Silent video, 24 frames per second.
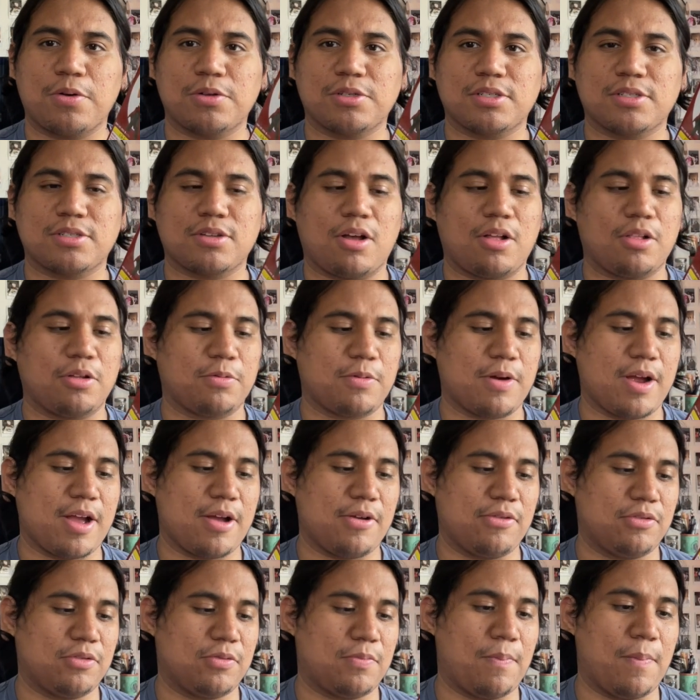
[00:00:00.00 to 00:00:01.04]
all
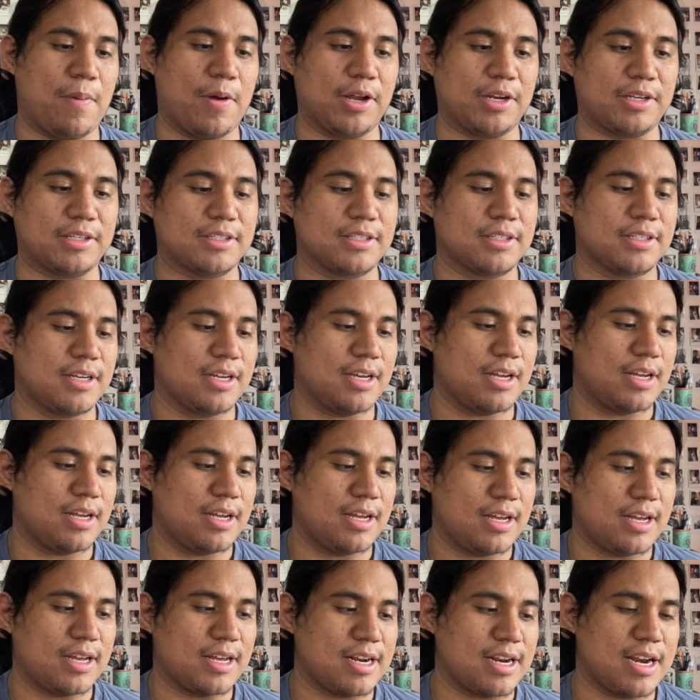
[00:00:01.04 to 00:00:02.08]
around, but
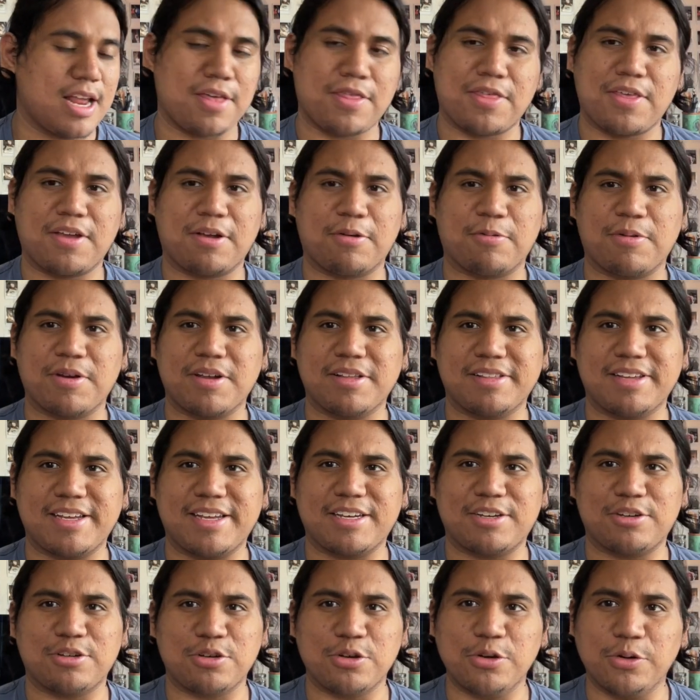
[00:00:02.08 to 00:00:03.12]
nothing really
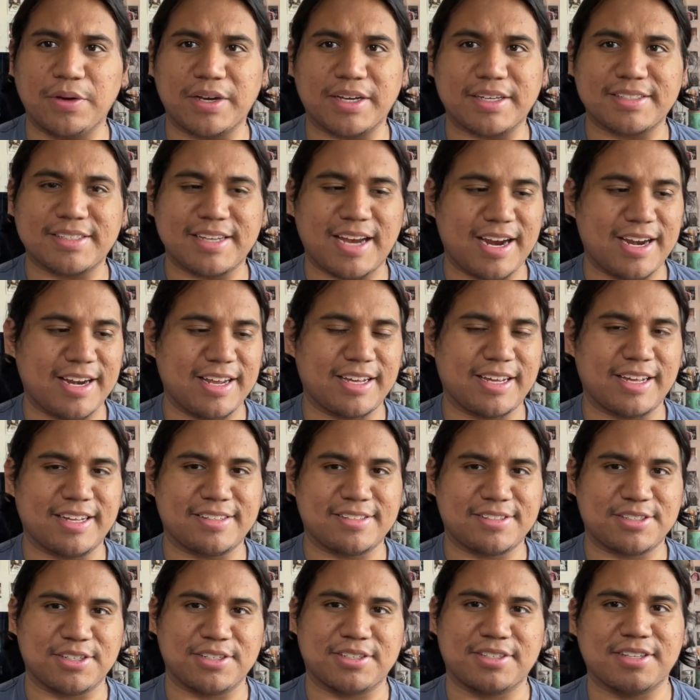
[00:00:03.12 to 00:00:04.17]
too exciting.
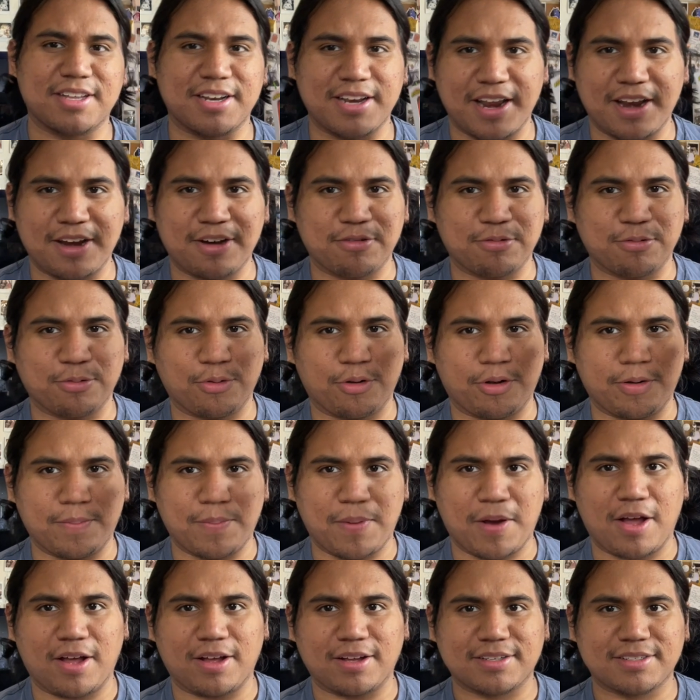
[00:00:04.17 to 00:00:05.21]
It's just a Nendoroid
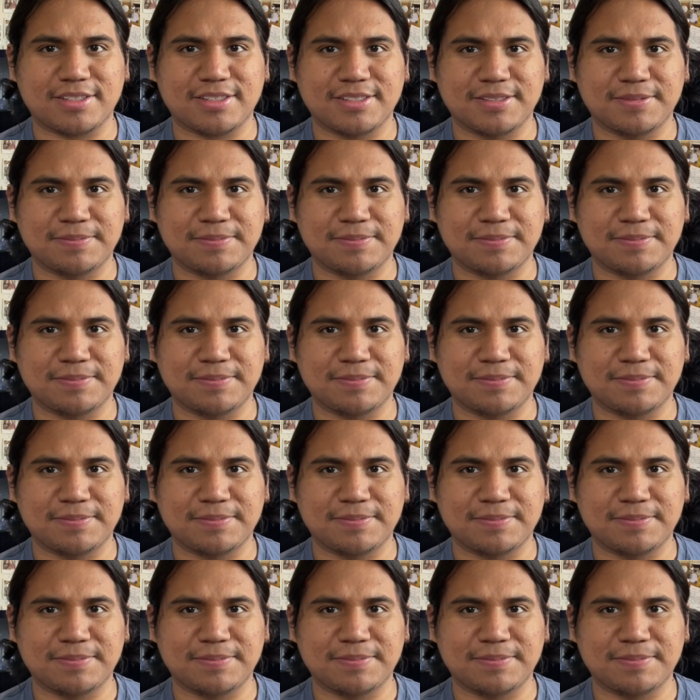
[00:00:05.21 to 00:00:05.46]
box.